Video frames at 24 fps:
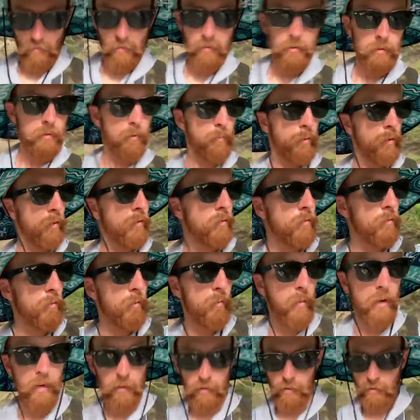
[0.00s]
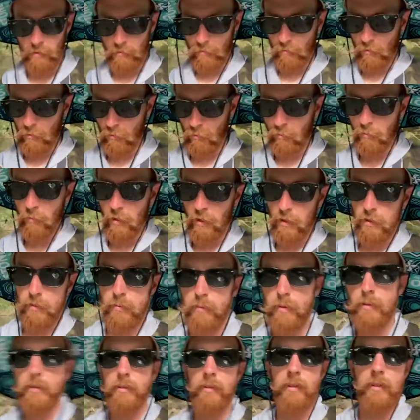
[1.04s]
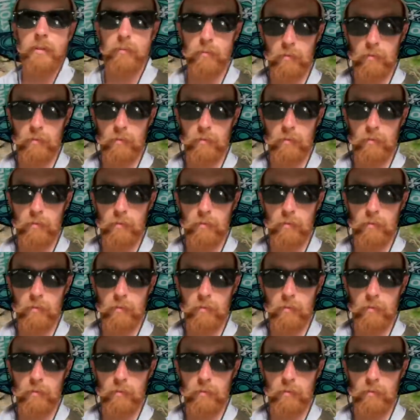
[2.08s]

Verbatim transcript: suppose we made it this far, we might as well see